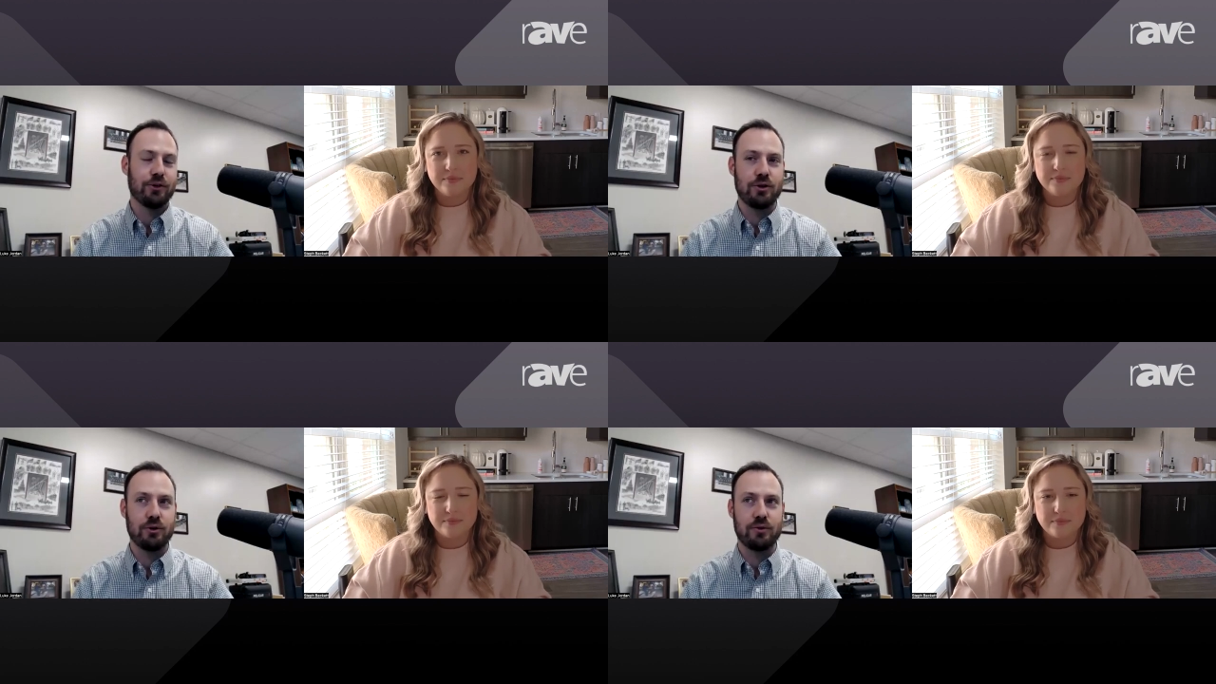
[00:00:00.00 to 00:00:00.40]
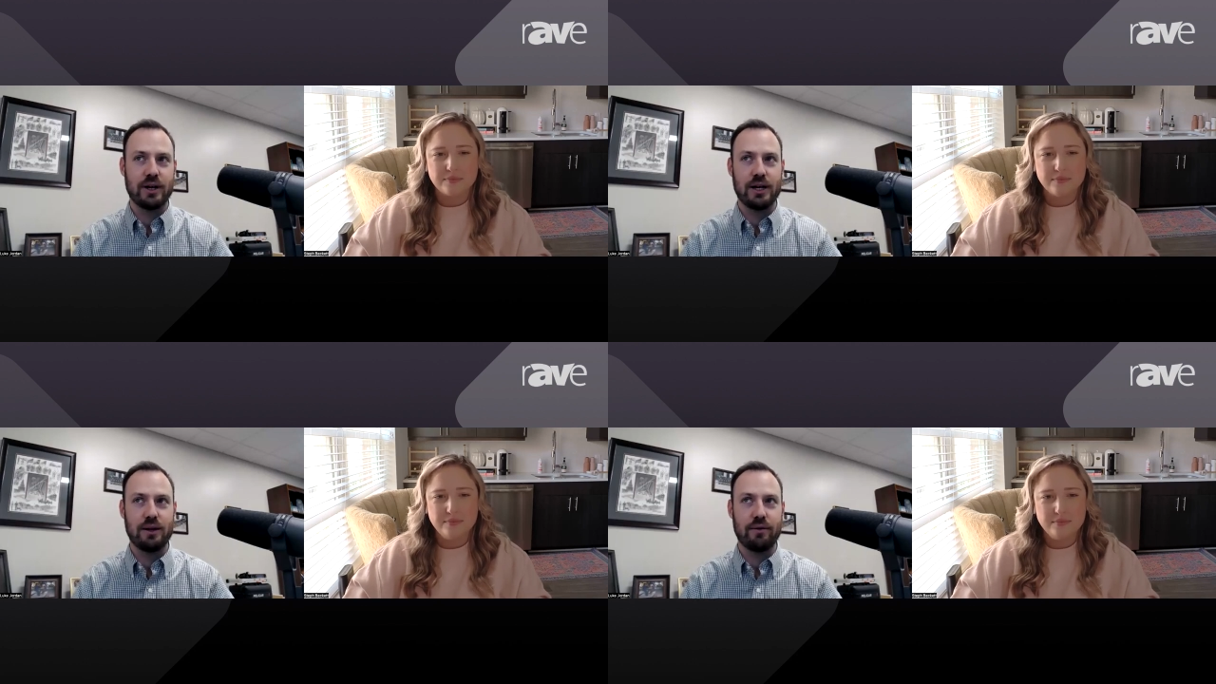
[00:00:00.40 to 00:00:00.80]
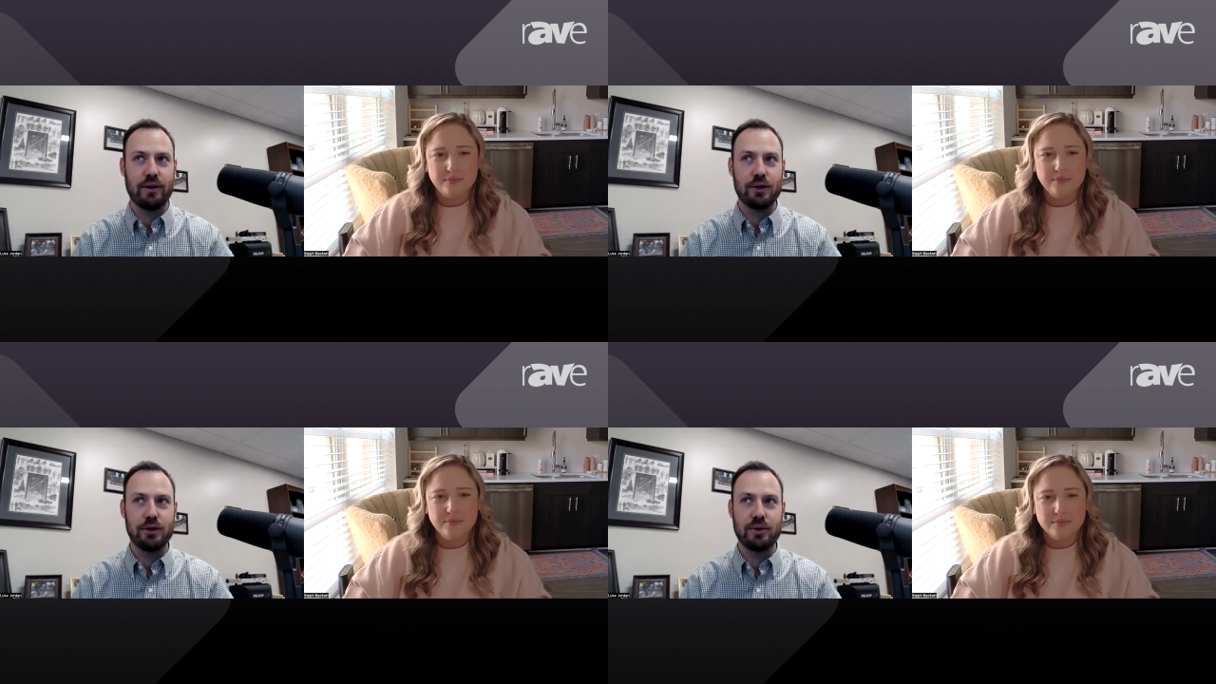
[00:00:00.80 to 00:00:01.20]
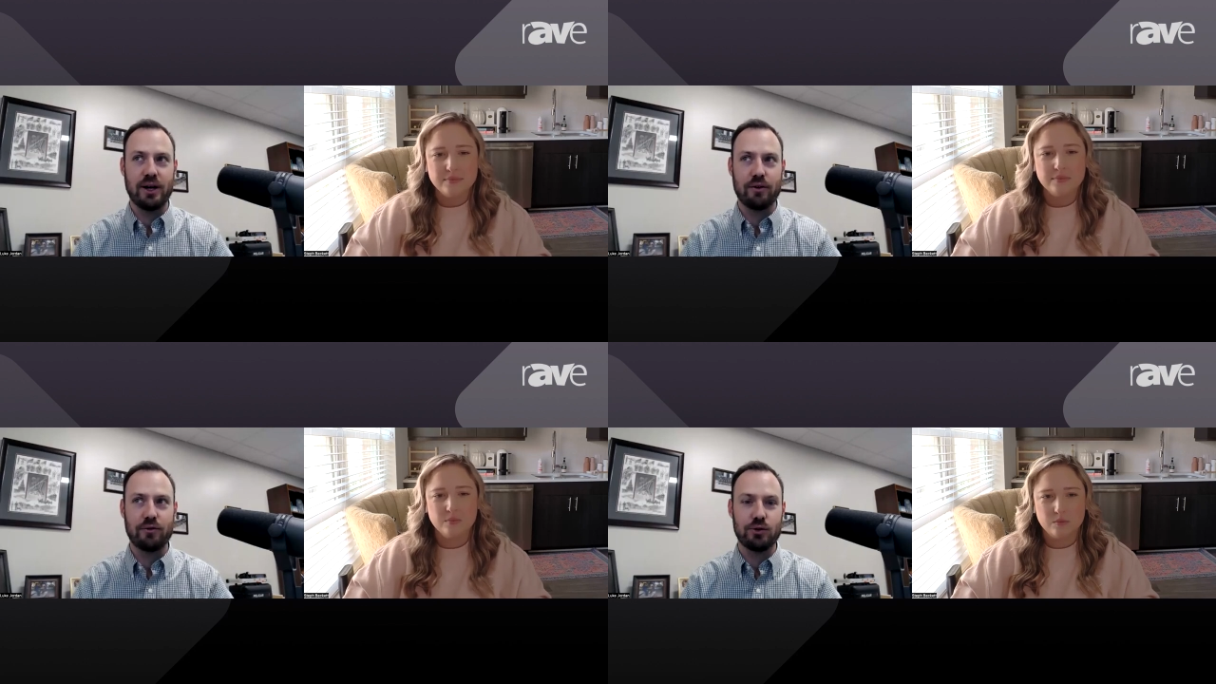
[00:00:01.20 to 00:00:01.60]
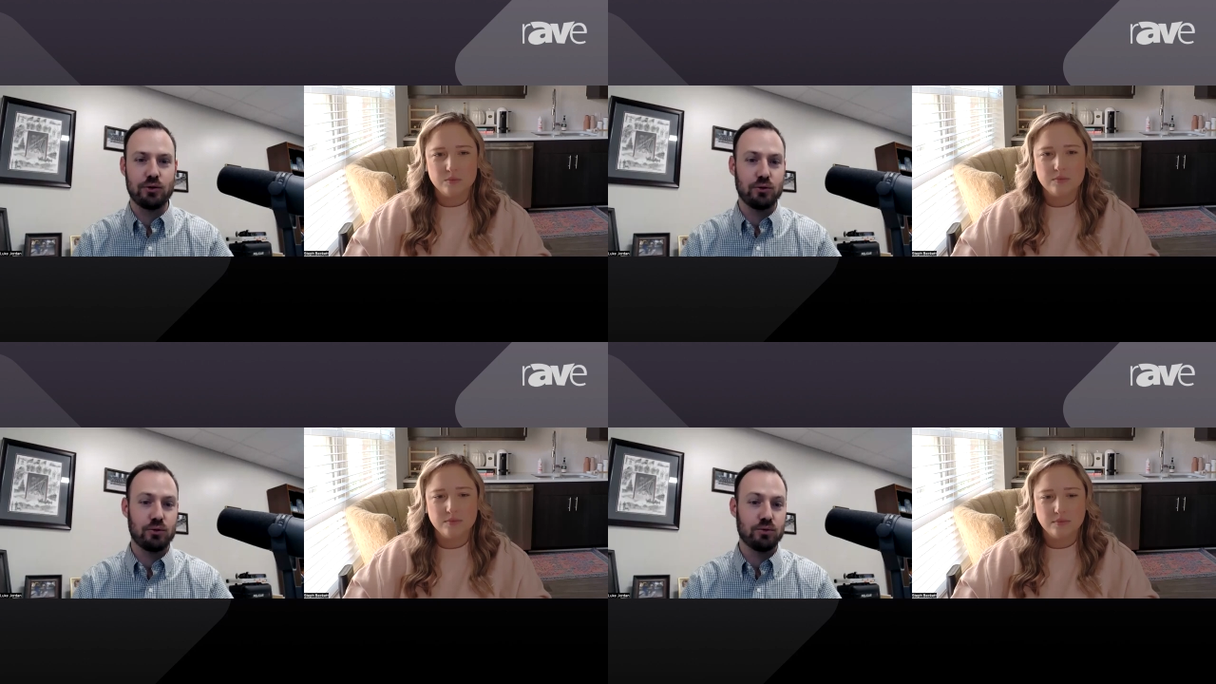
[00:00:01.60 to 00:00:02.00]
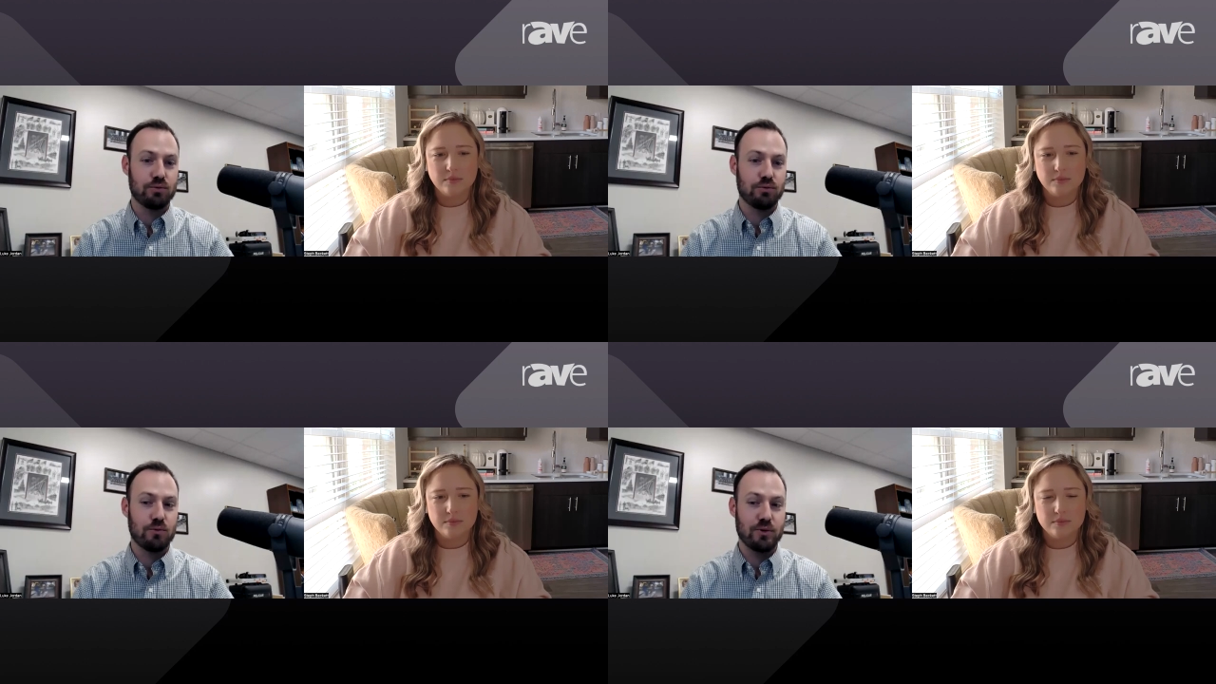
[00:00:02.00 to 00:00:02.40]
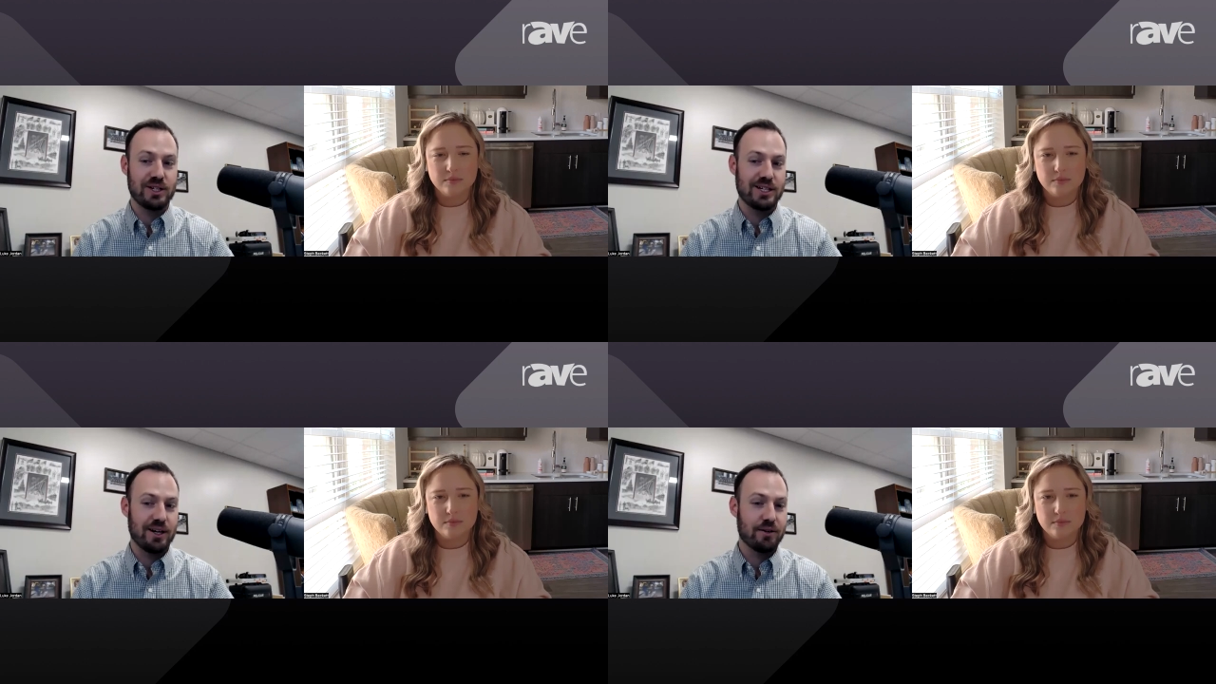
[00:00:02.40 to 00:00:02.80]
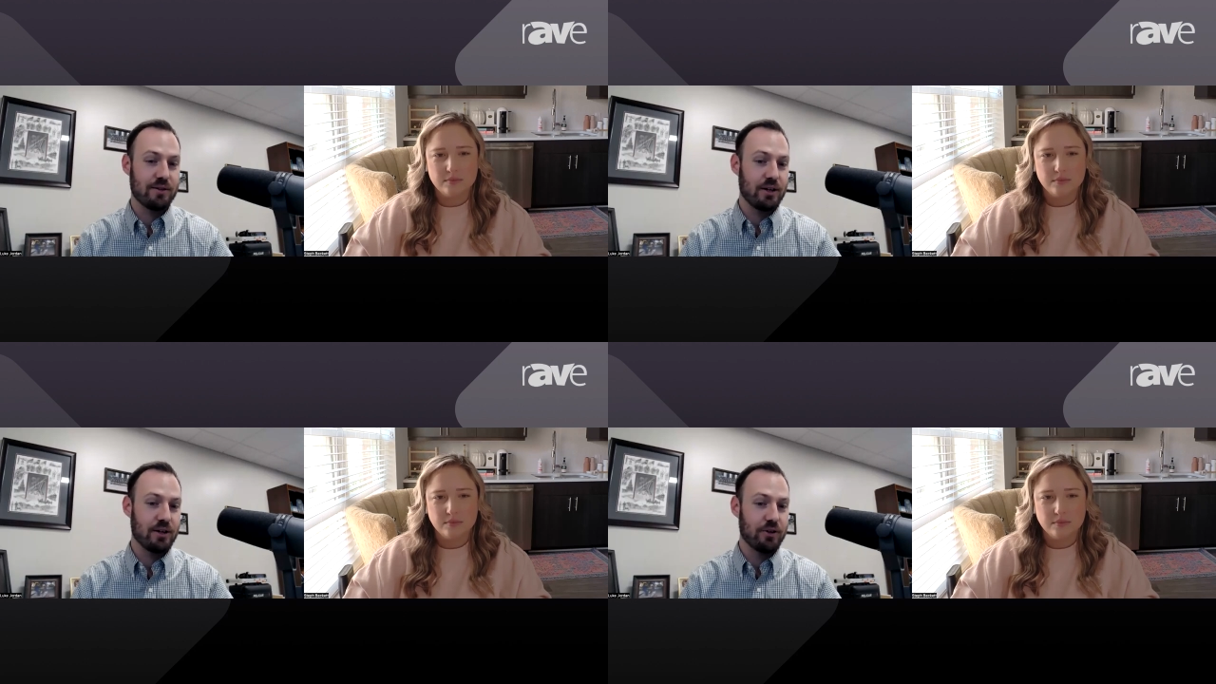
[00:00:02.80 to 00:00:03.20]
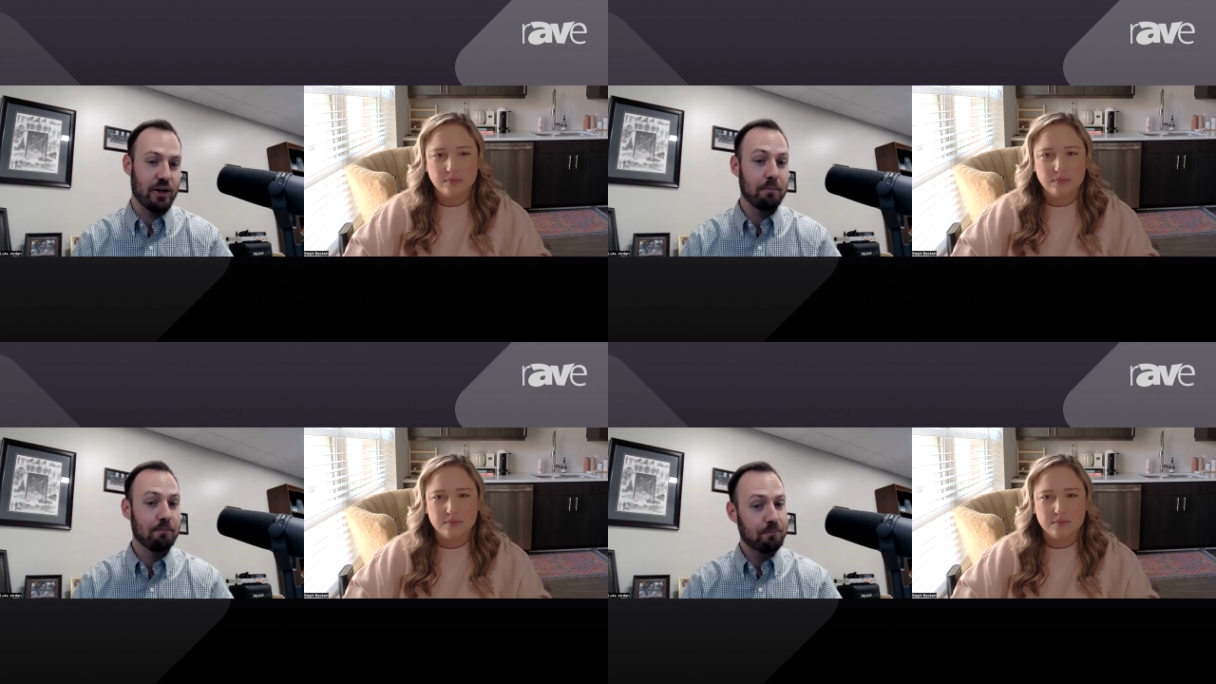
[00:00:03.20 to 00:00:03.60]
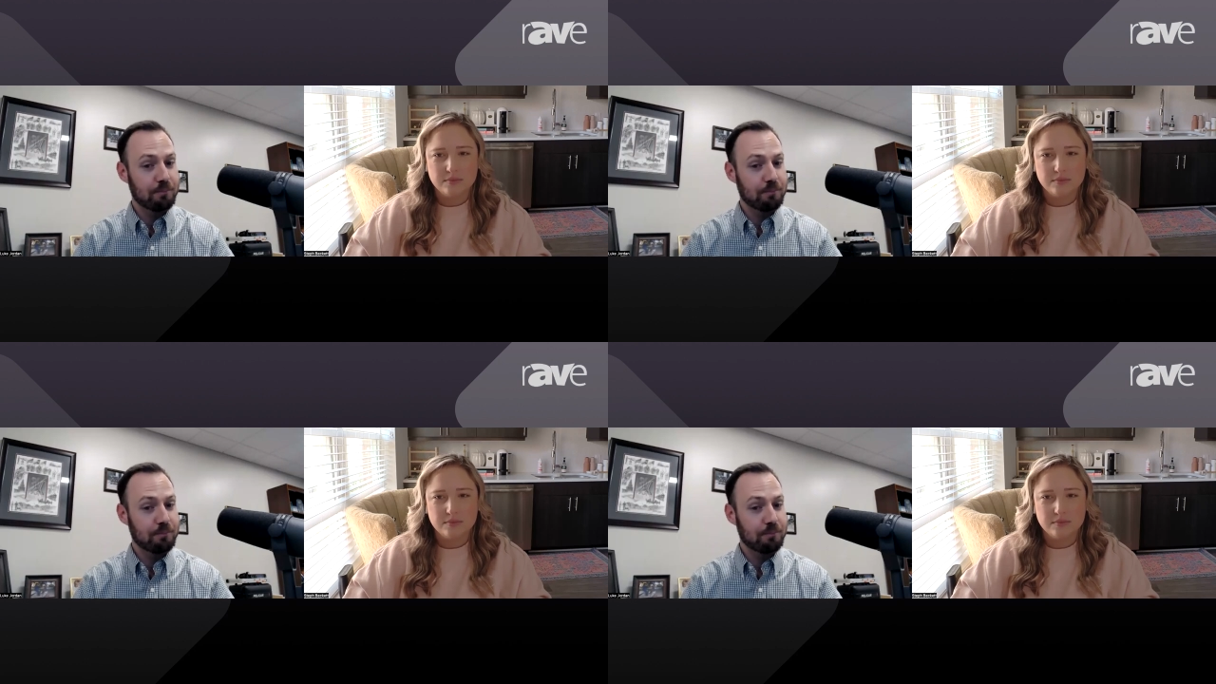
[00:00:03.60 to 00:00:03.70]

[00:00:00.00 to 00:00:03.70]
Speaker 1: to do that, then you have to retake the exam.